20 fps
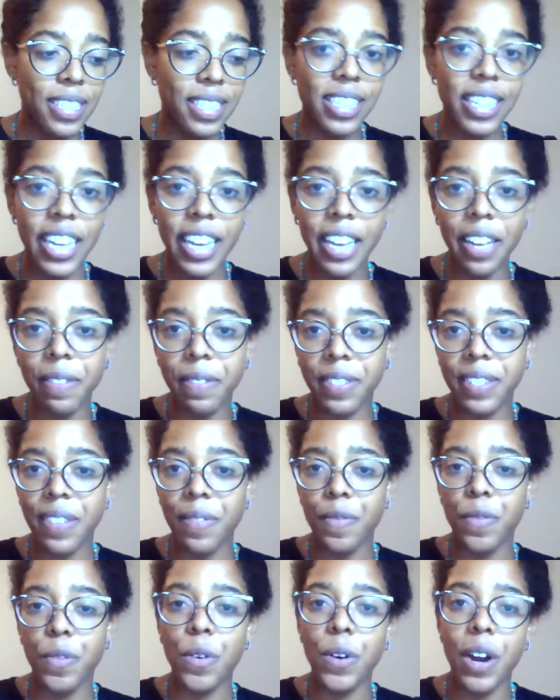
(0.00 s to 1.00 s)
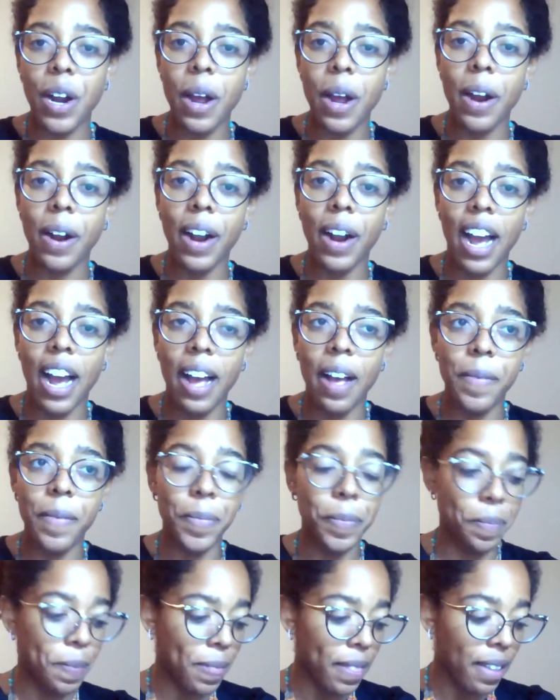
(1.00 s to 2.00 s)
sleeves for
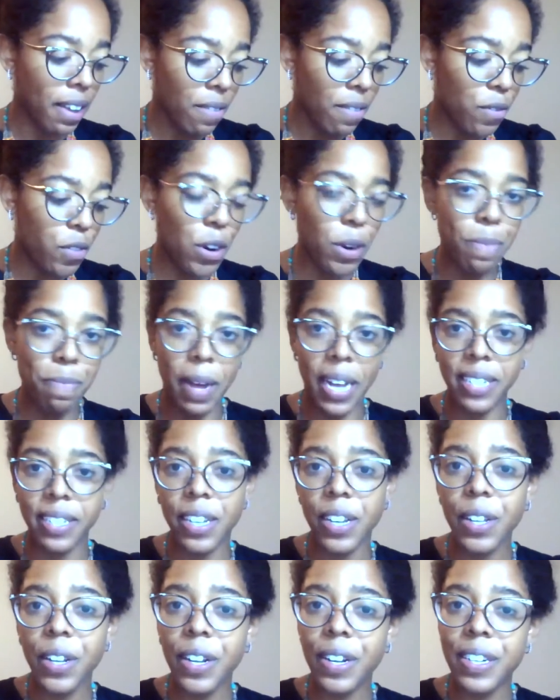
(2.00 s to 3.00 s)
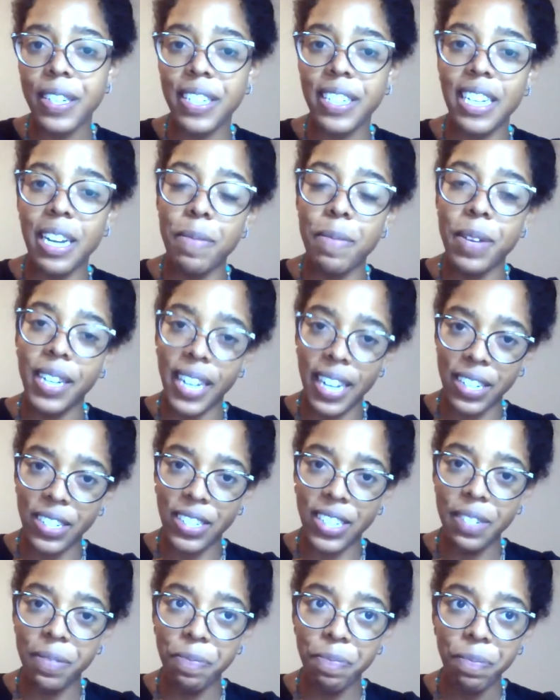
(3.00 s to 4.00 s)
muscular
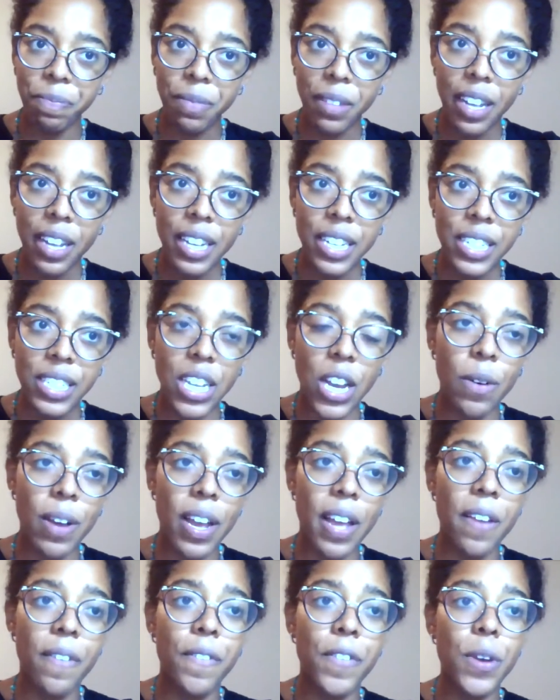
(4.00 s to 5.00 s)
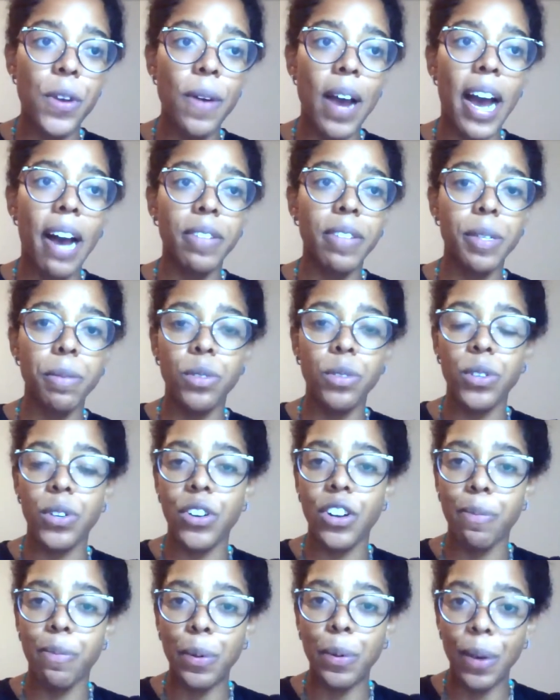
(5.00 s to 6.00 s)
stimulation. So if you have some
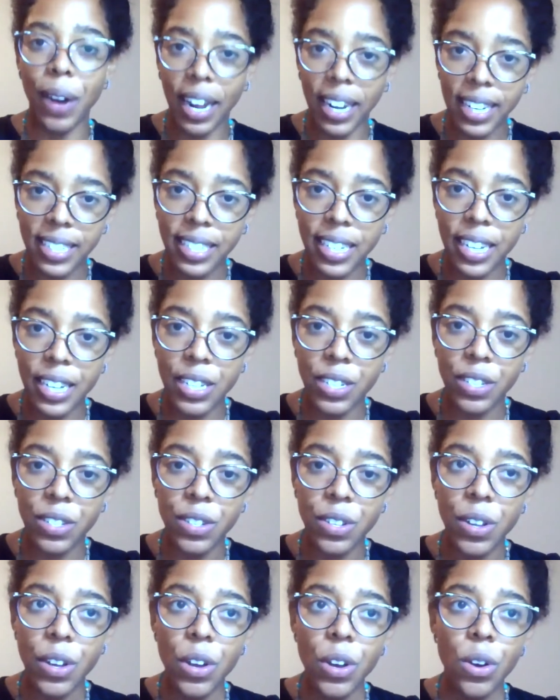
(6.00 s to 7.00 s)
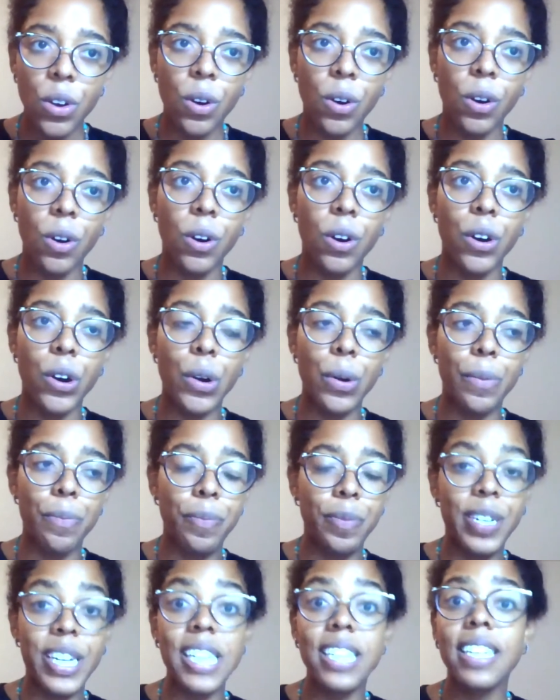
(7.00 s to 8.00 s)
sort of paralysis
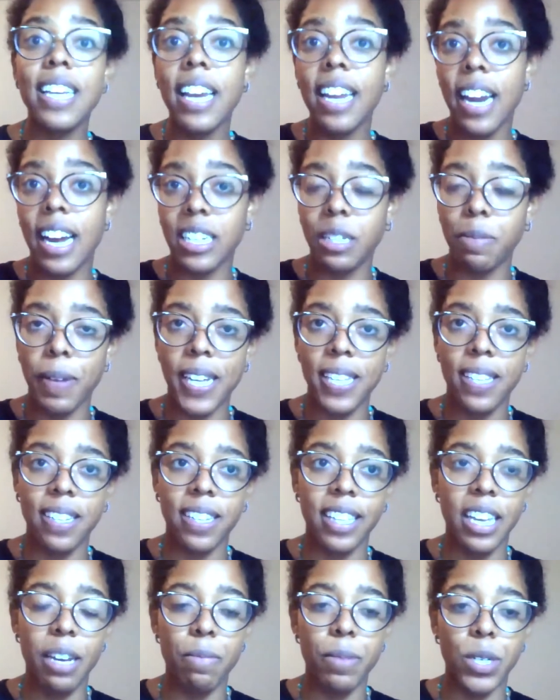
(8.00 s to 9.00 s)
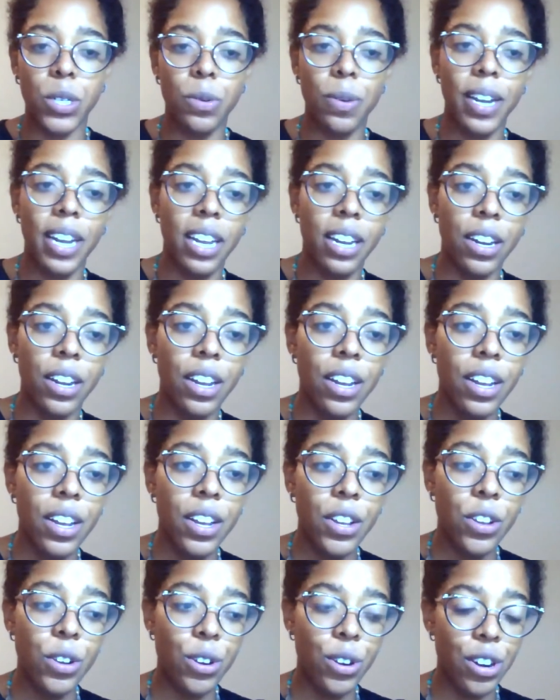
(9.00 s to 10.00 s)
or disconnect basically between
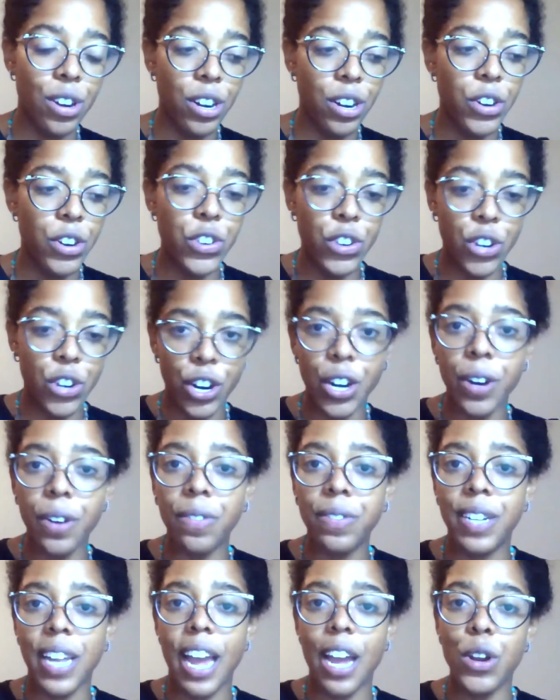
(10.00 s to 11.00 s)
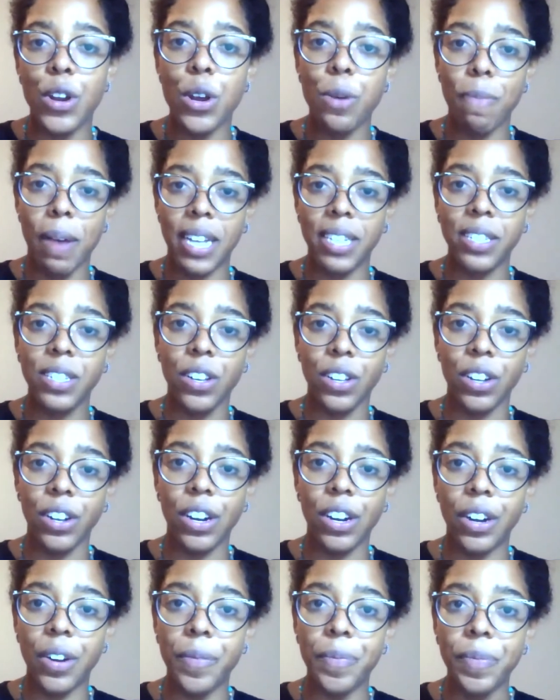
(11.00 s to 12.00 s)
your nerves and your
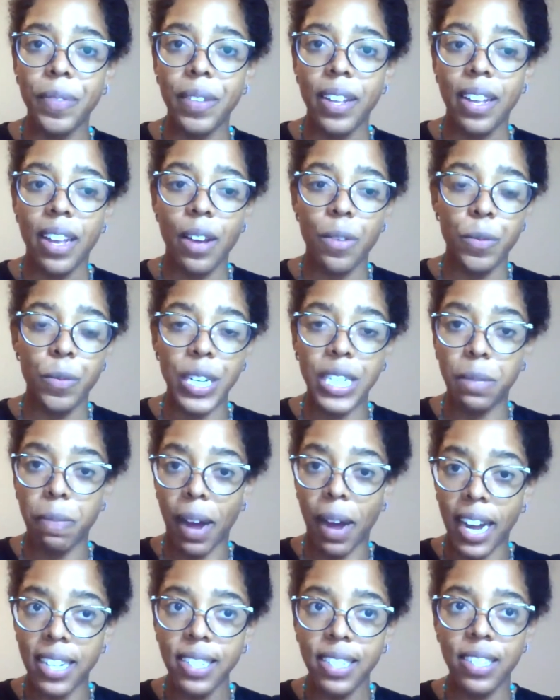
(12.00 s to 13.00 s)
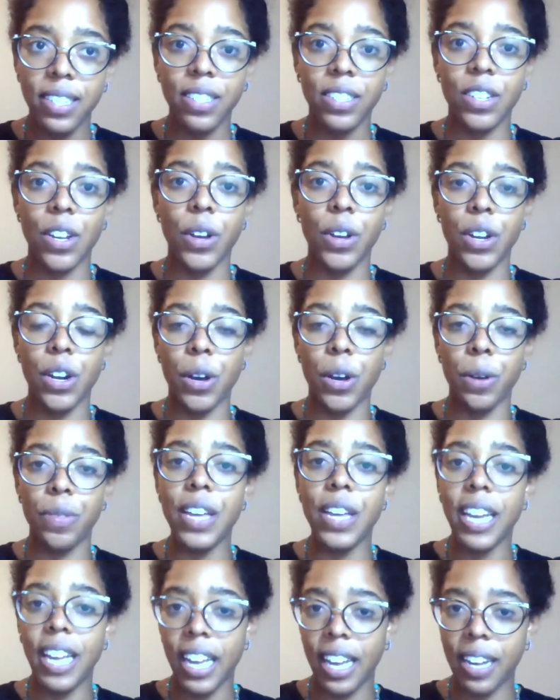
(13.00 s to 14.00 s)
muscular response. So, you know,
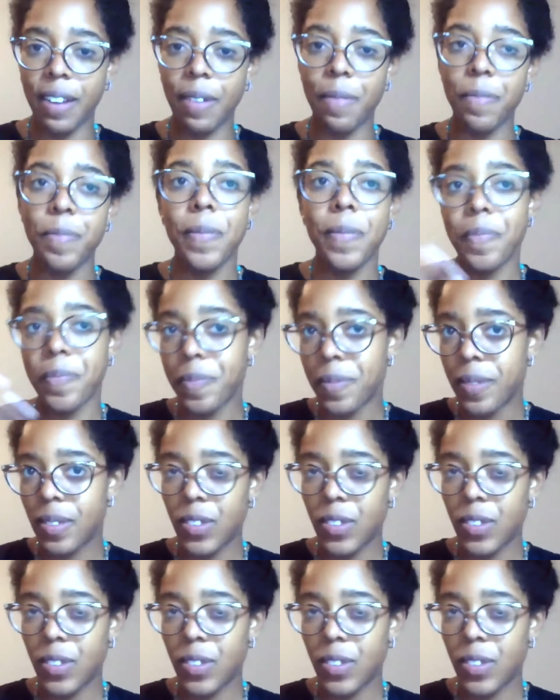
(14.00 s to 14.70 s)
thinking